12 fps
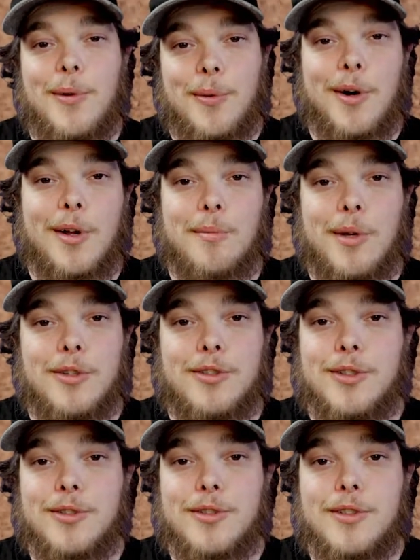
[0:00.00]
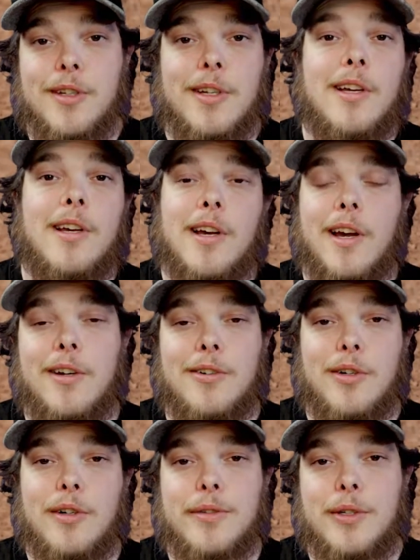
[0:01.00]
What up, Milk Juice? I don't
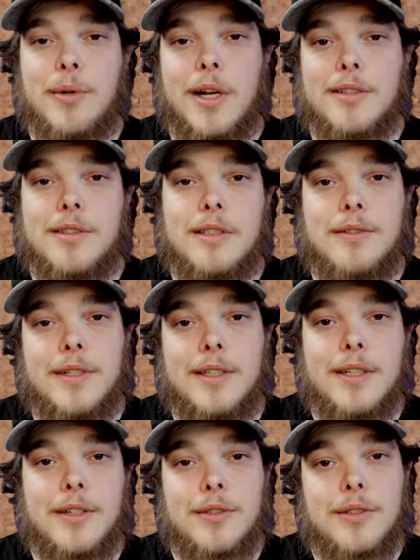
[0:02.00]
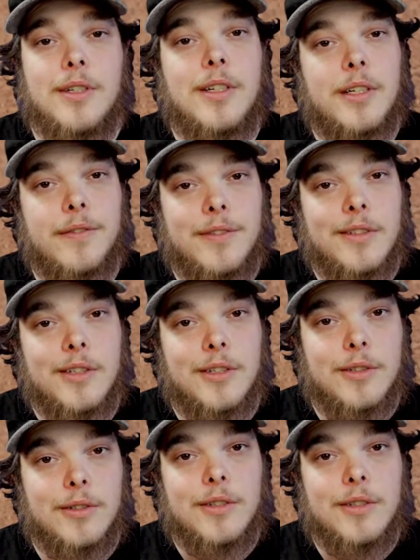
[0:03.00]
know if you watch these videos. If you do,